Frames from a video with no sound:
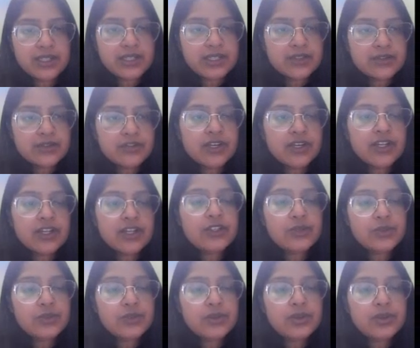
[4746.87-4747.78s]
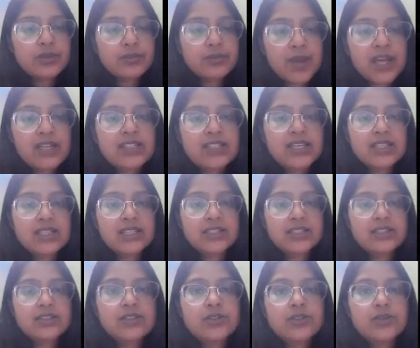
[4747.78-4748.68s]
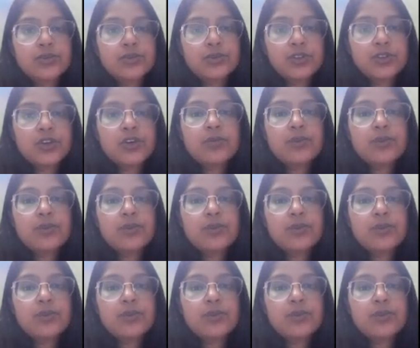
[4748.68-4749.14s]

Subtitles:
identified. Two, impacts considered to be